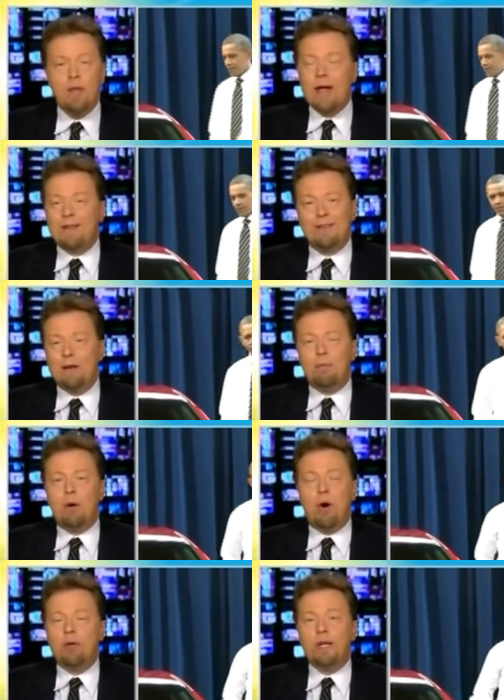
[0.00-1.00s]
That's
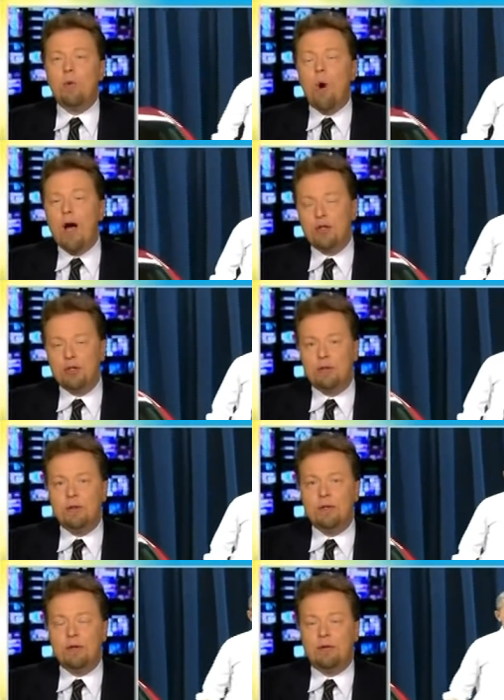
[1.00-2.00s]
only in
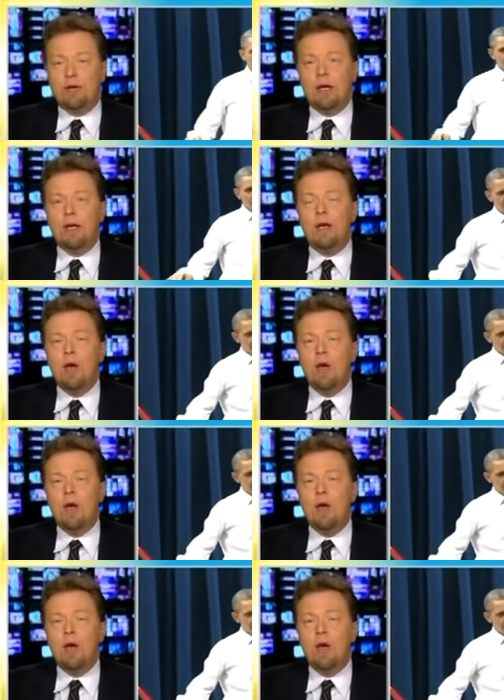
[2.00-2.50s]
Washington, D.C.,